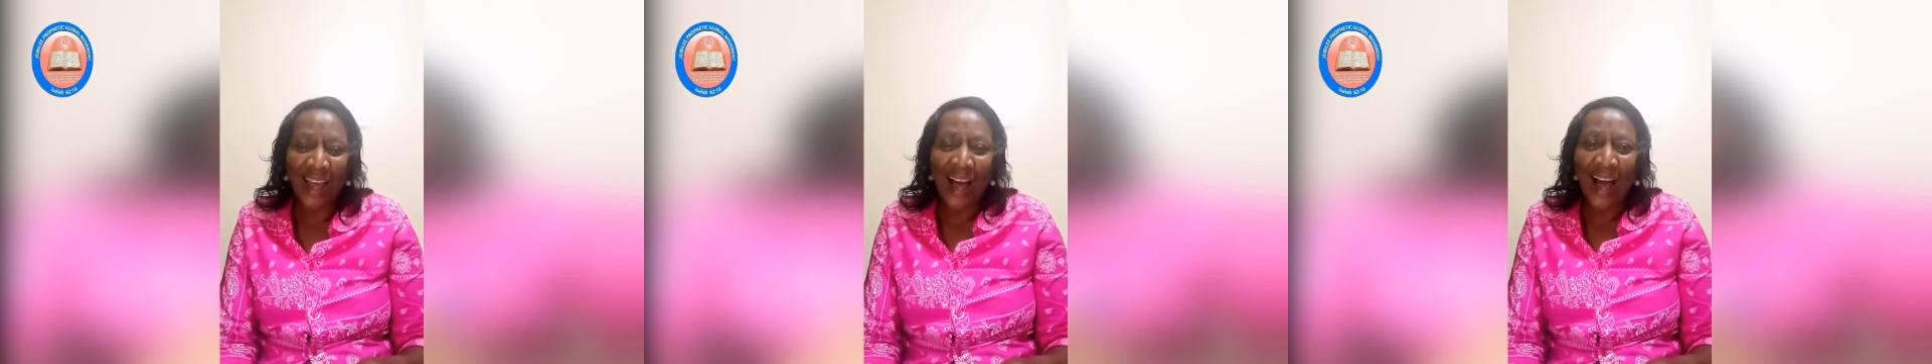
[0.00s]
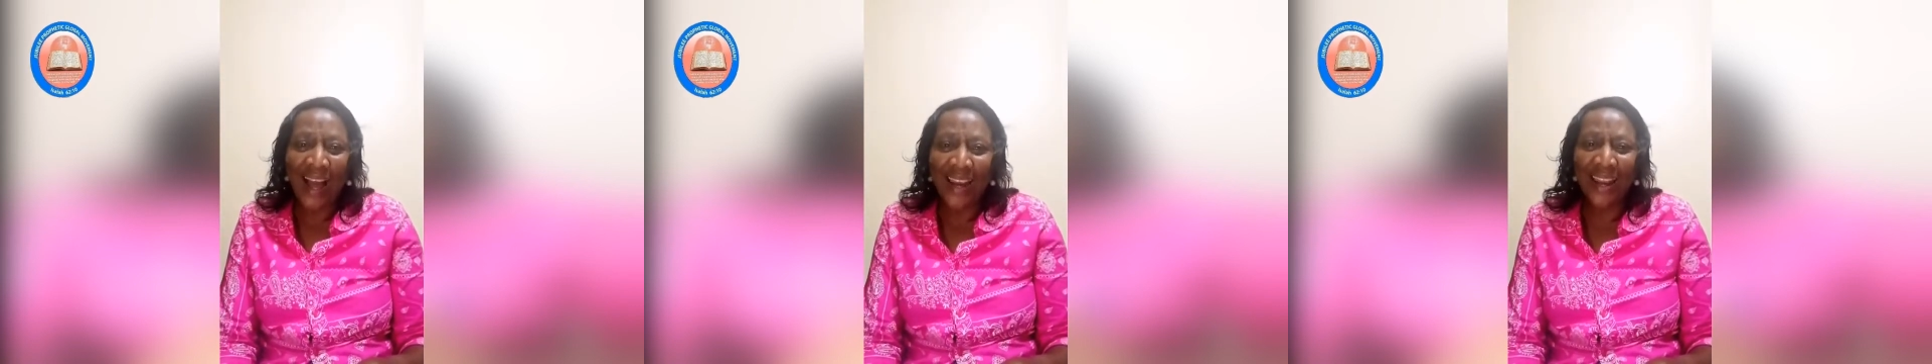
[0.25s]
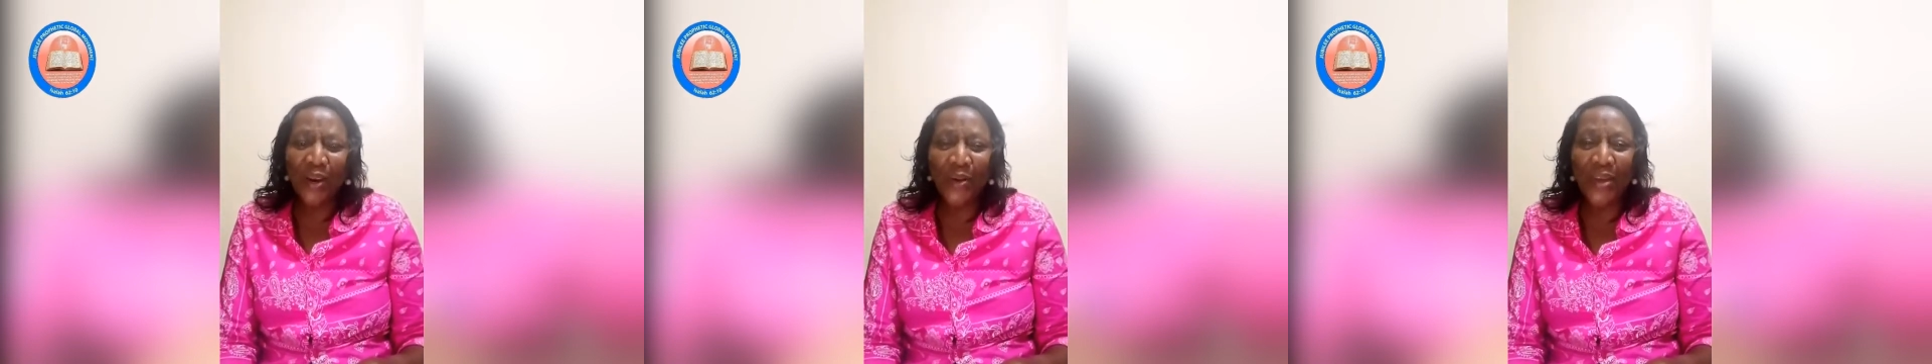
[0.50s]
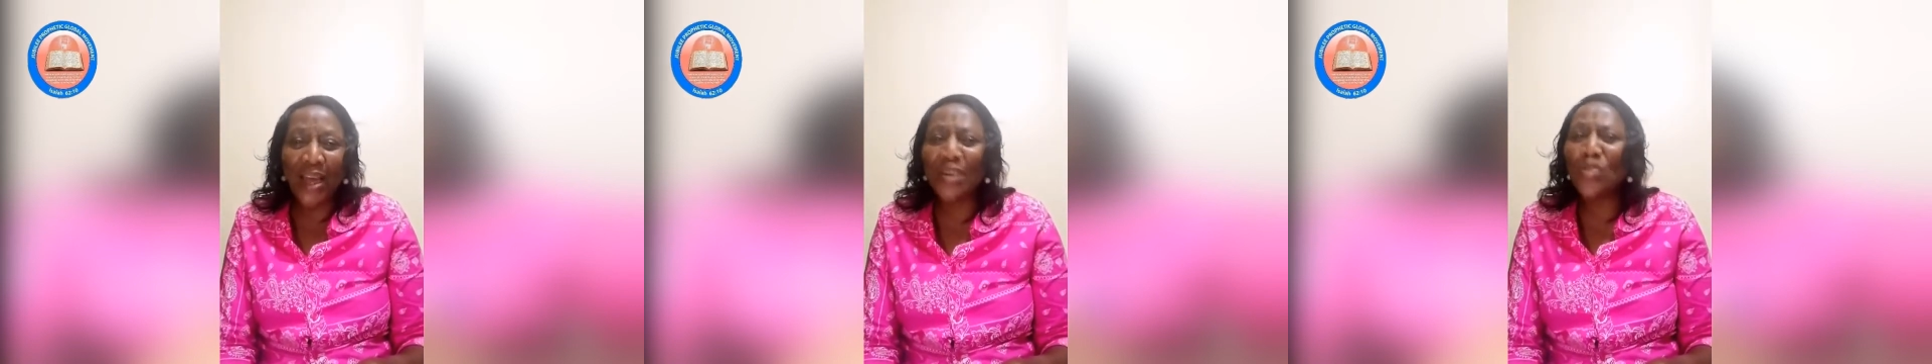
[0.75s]

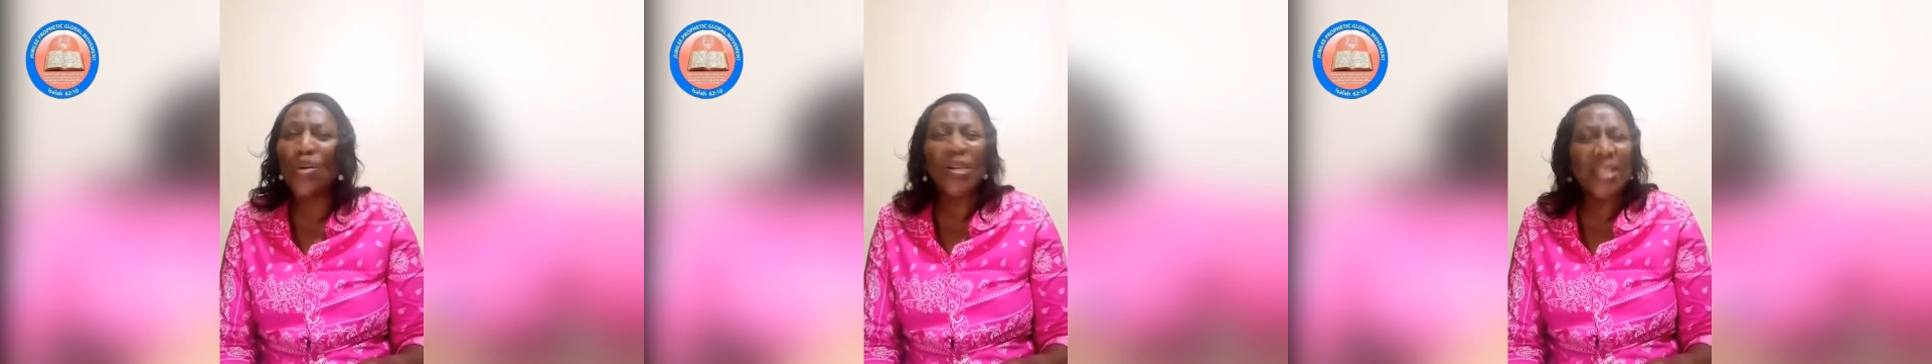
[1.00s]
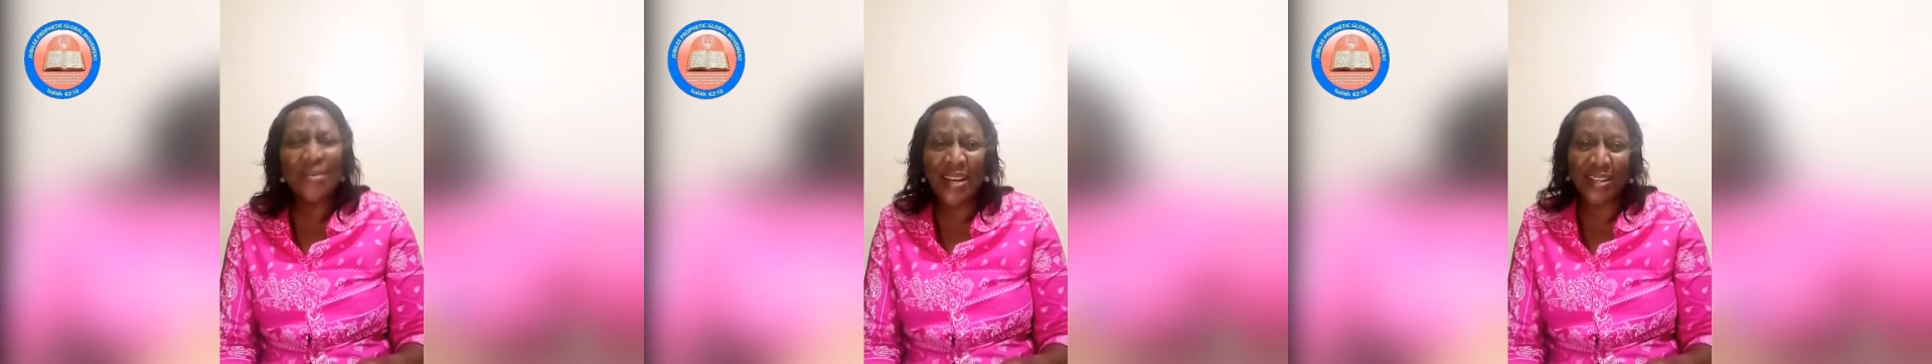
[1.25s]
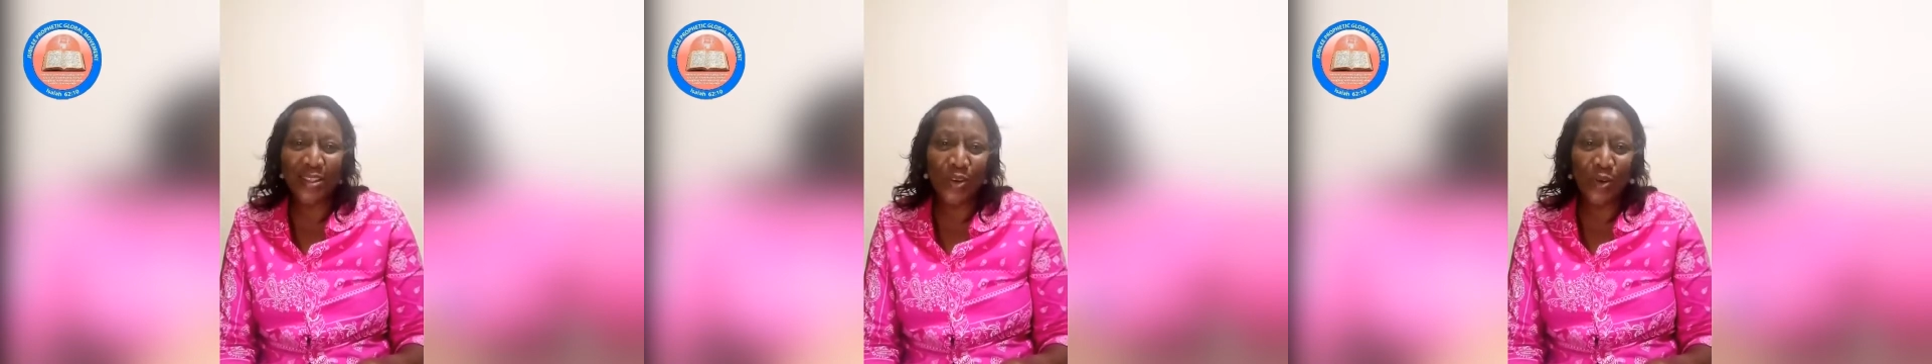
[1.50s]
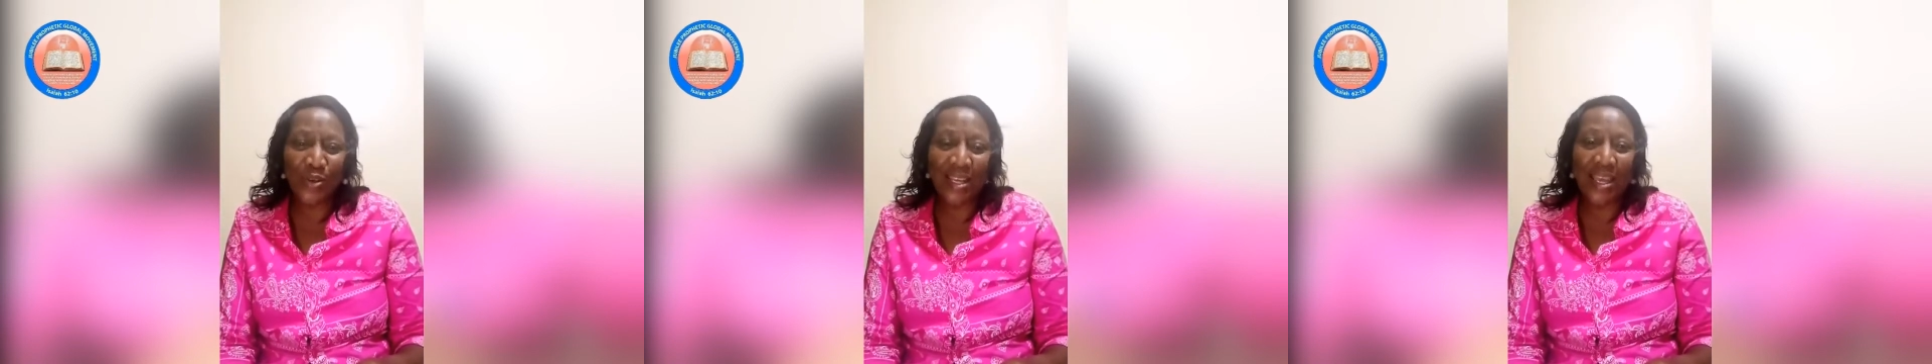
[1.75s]
Hallelujah. Not even a
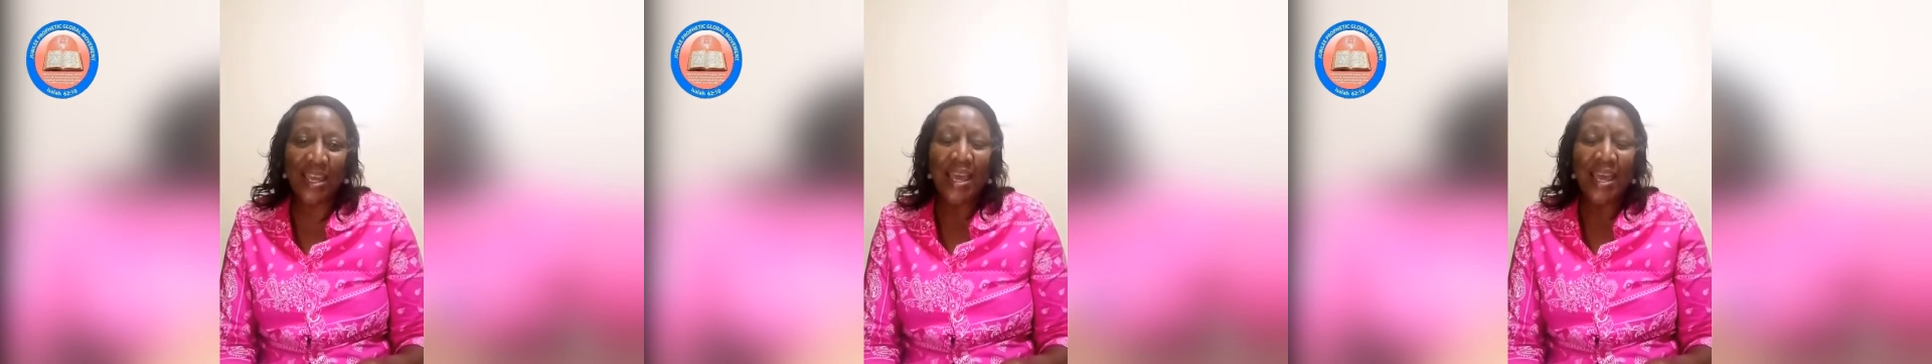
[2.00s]
single day.